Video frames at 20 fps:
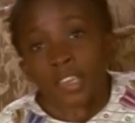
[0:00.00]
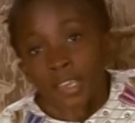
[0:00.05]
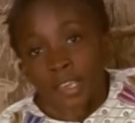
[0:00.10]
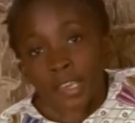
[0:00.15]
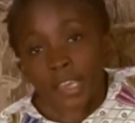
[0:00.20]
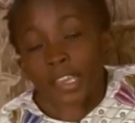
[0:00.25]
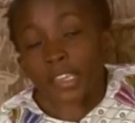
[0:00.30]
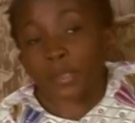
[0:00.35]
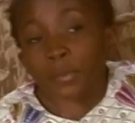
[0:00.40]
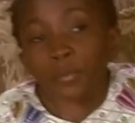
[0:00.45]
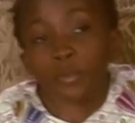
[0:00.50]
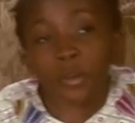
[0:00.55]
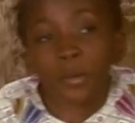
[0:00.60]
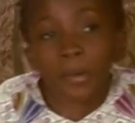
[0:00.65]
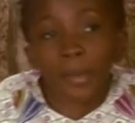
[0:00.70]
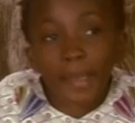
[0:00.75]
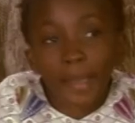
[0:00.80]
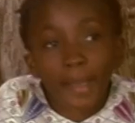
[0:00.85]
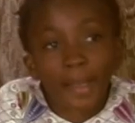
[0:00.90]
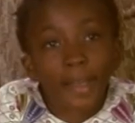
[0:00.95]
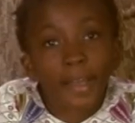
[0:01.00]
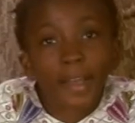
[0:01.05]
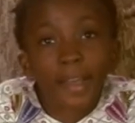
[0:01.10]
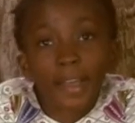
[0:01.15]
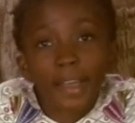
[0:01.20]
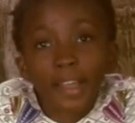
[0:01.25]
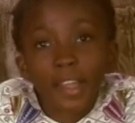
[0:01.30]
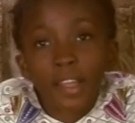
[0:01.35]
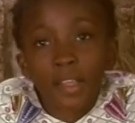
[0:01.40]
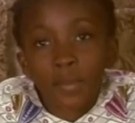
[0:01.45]
here in America,
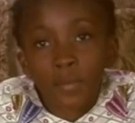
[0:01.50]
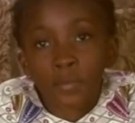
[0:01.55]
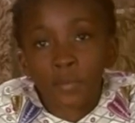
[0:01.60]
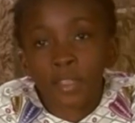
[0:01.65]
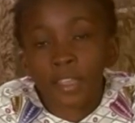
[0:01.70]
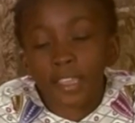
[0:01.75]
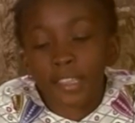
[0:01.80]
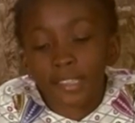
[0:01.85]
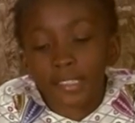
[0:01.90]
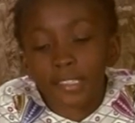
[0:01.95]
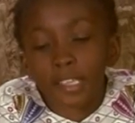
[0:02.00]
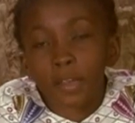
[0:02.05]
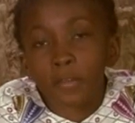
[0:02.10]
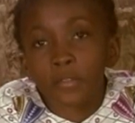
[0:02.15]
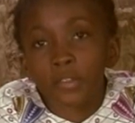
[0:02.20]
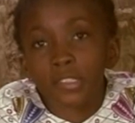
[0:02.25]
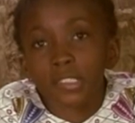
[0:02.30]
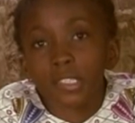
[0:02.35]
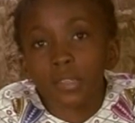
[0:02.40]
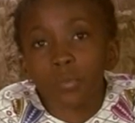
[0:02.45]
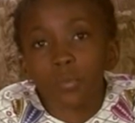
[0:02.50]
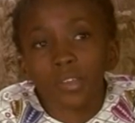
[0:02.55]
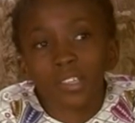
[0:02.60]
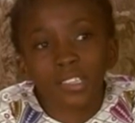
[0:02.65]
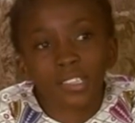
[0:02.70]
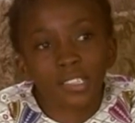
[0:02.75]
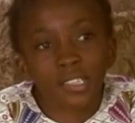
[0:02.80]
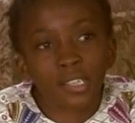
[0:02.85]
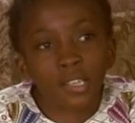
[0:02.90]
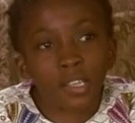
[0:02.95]
they eat everything
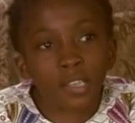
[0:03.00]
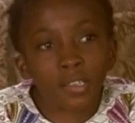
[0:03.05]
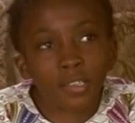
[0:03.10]
with